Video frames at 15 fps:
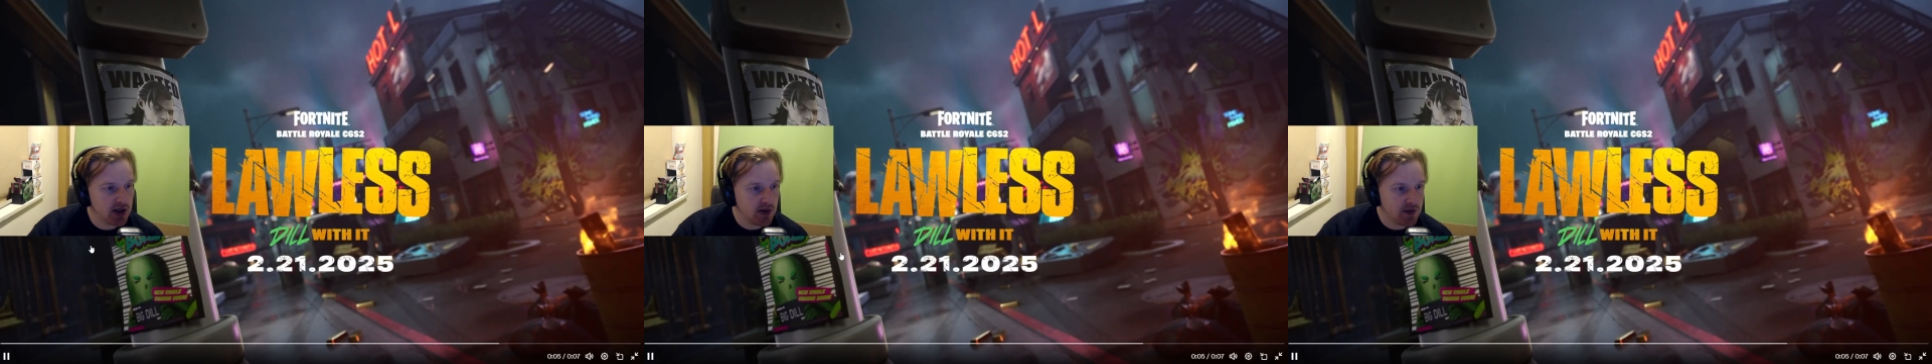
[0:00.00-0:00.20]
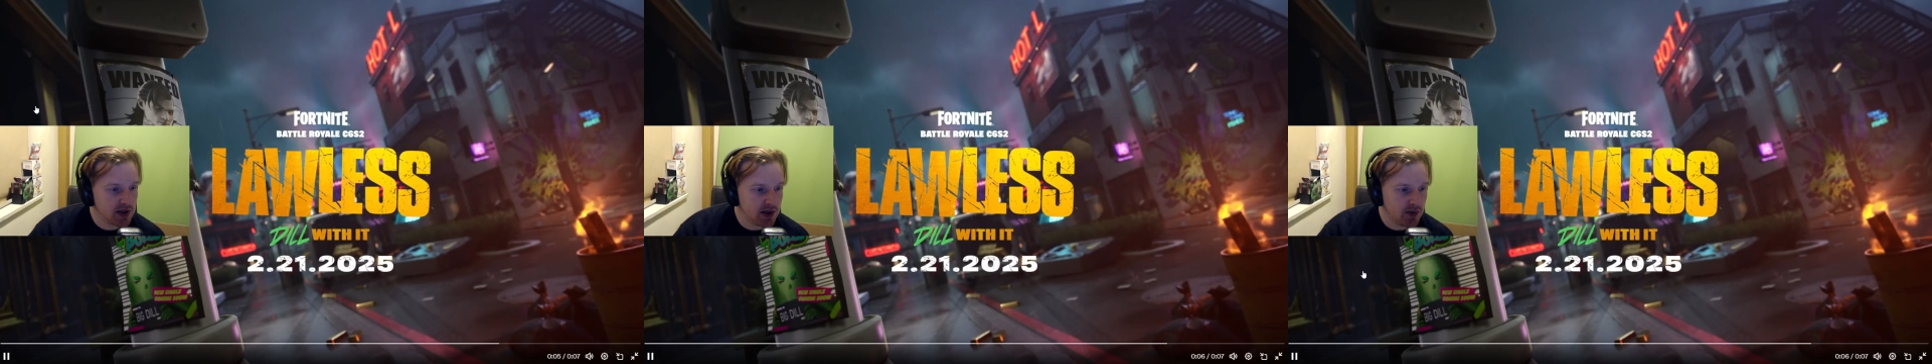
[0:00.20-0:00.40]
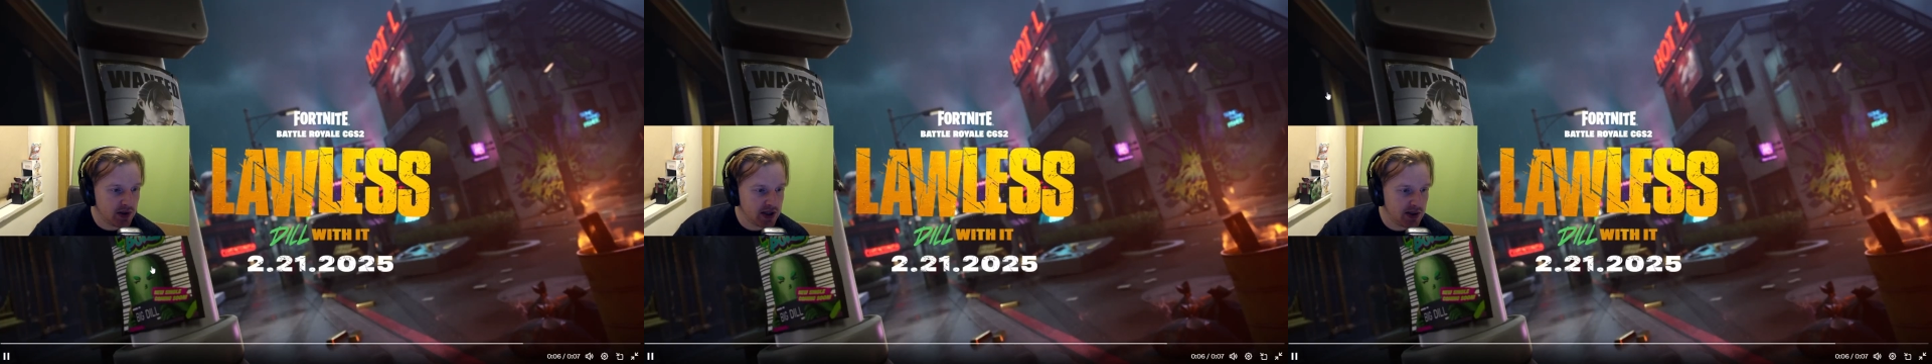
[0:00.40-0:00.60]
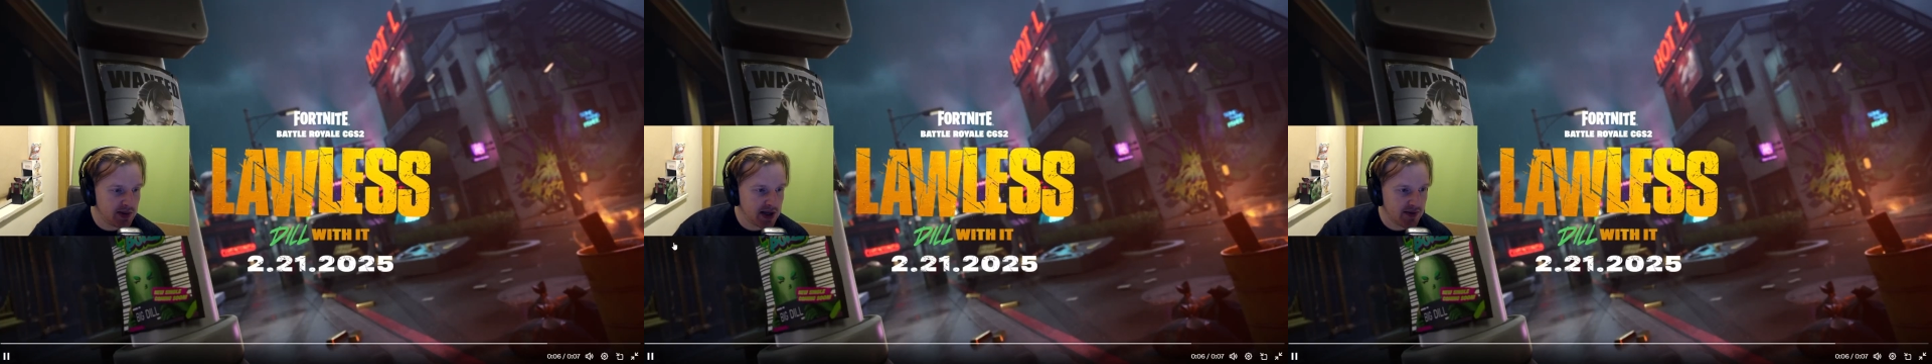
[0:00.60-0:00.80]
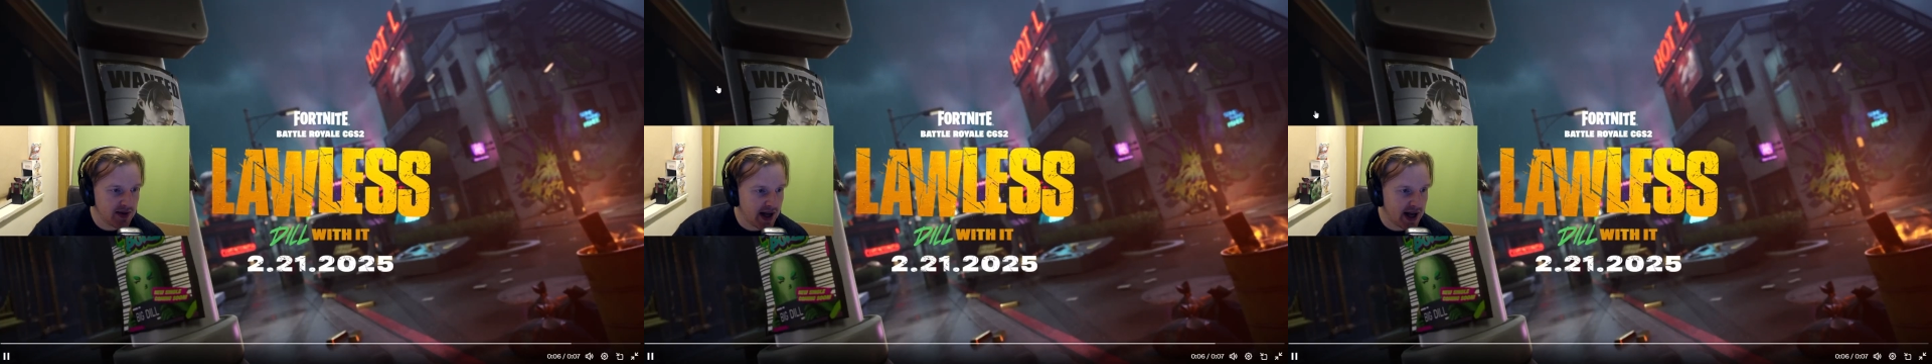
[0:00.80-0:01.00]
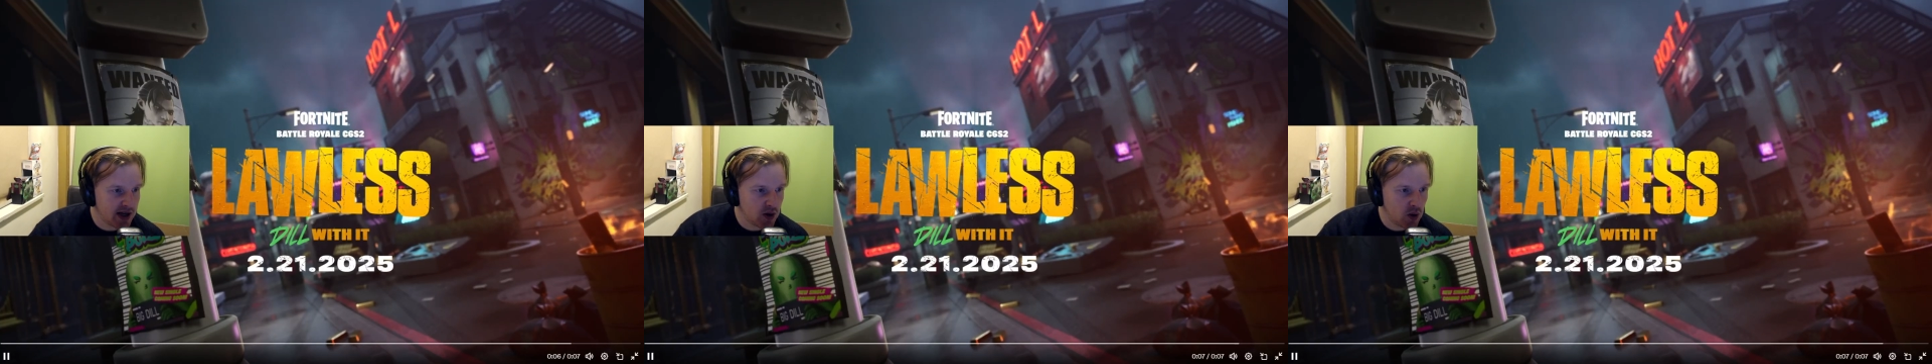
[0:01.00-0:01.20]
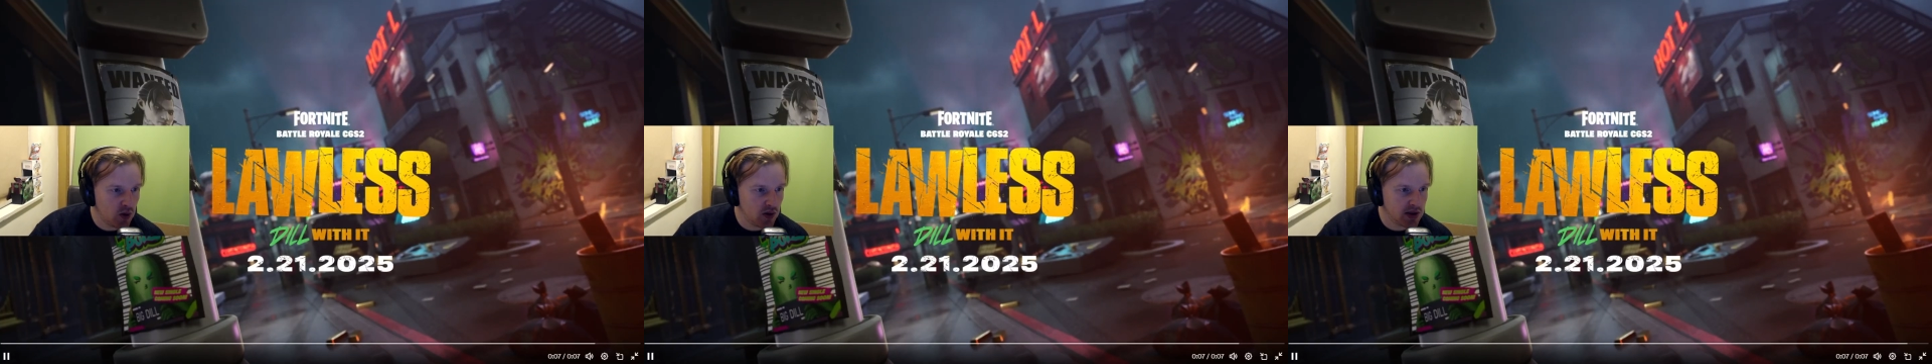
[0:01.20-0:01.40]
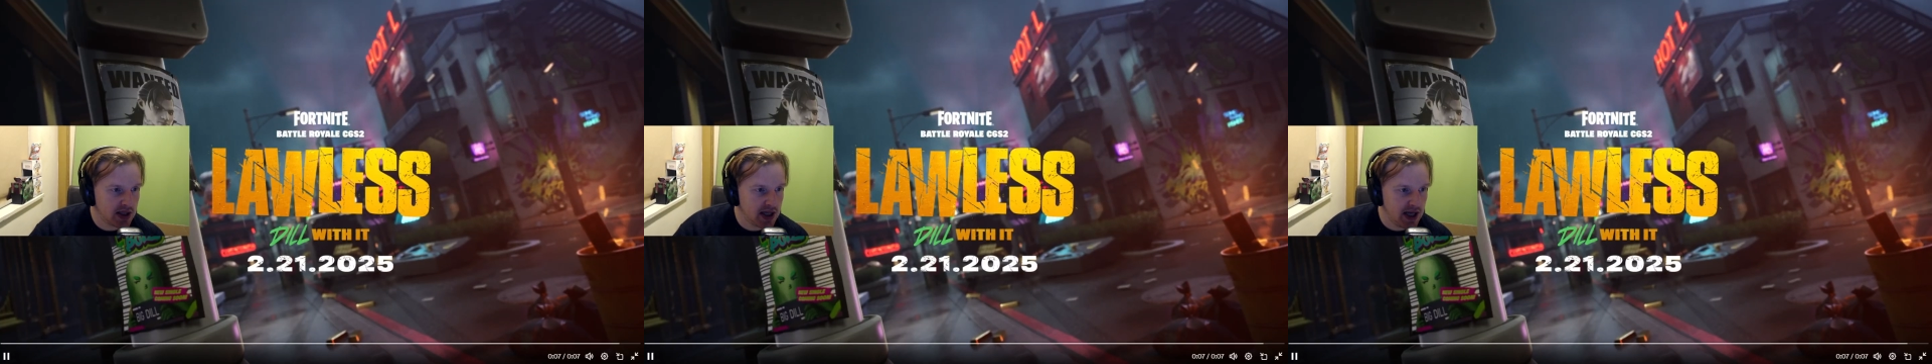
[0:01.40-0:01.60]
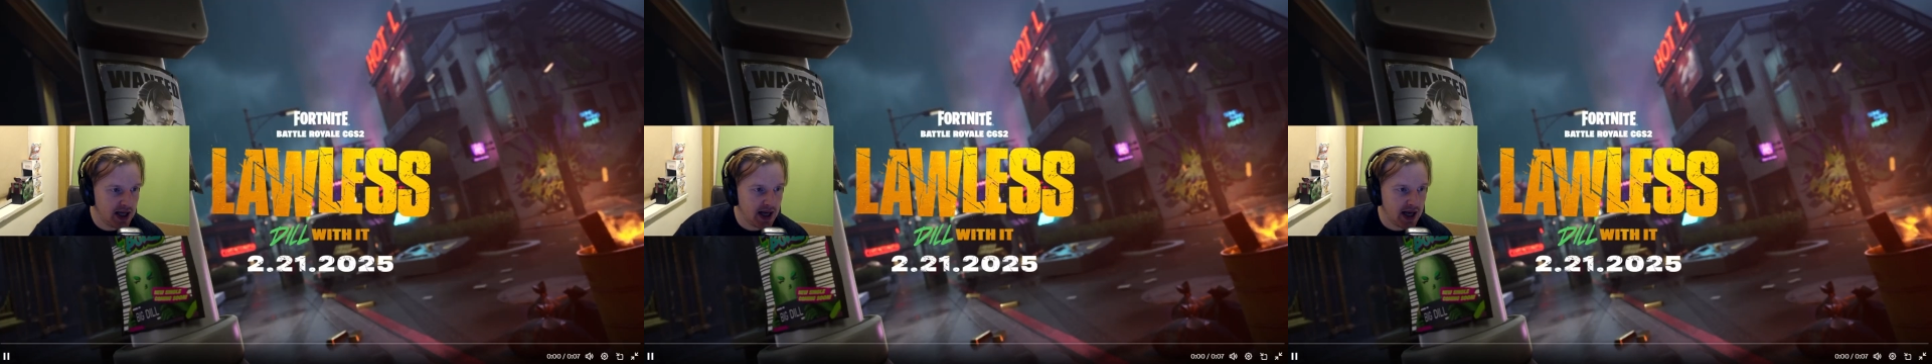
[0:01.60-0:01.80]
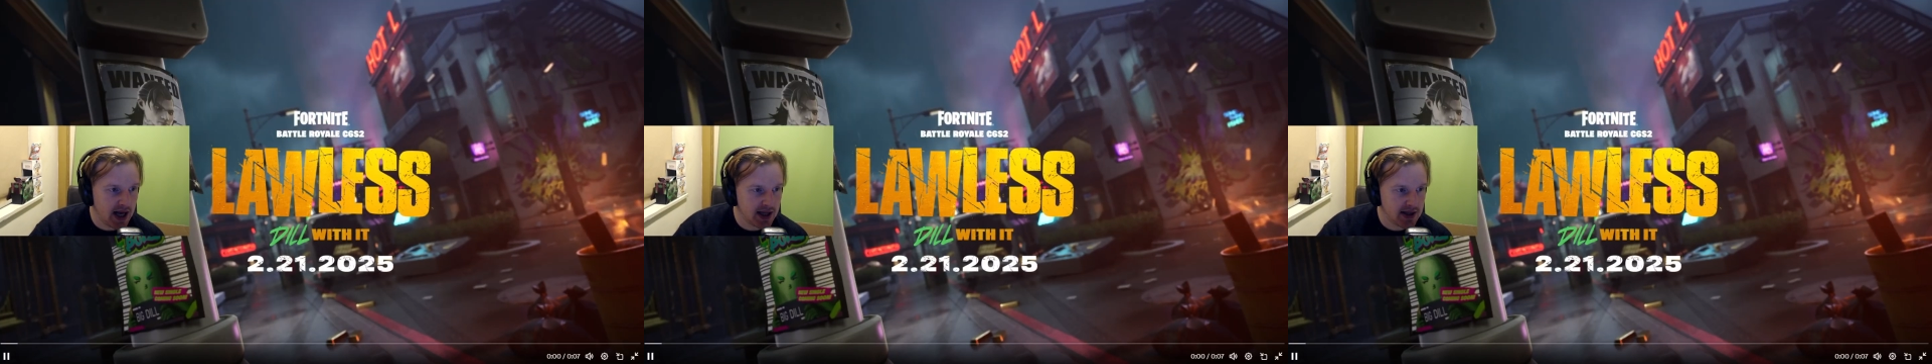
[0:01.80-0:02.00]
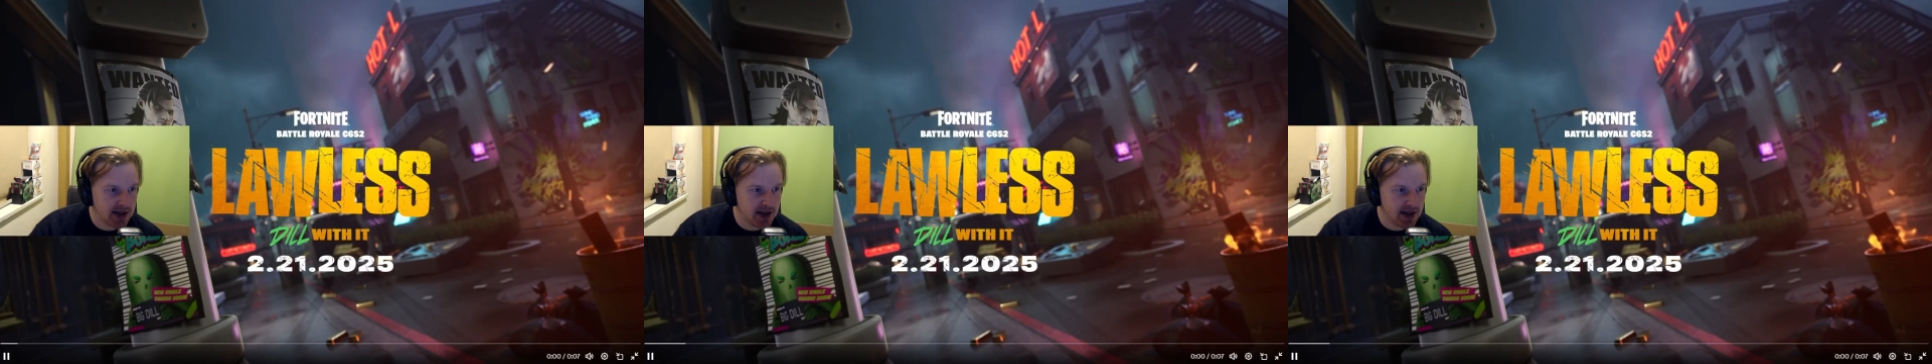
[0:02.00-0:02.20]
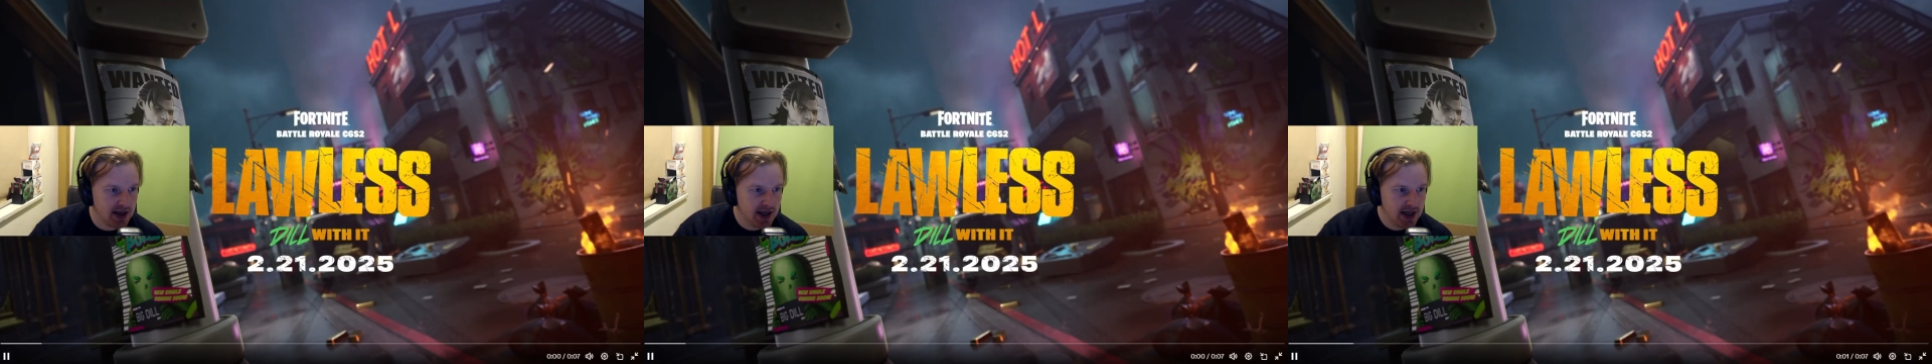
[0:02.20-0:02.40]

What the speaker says: Obviously, we seem to have their headquarters here and